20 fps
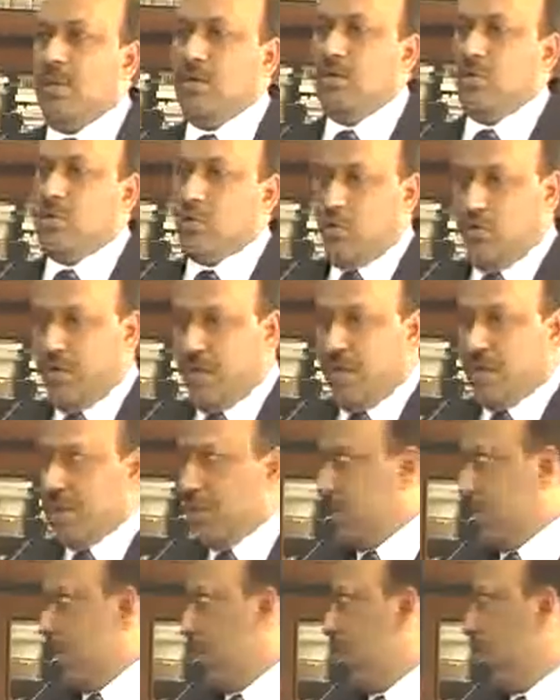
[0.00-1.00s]
So far as
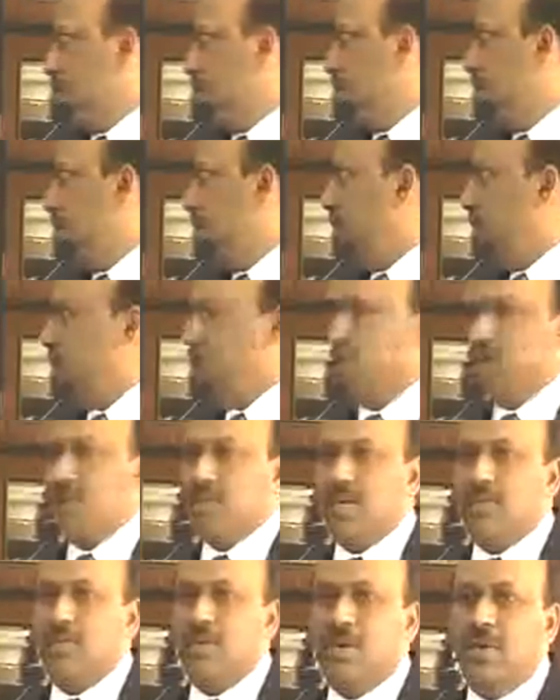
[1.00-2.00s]
Patkar
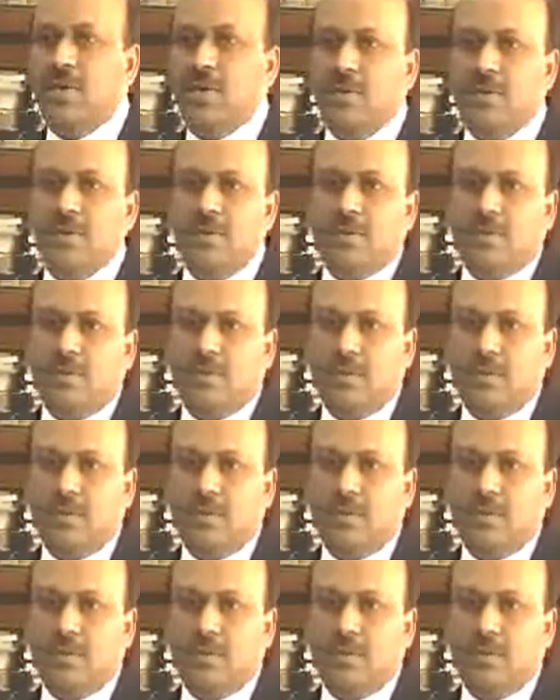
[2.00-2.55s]
Sahab will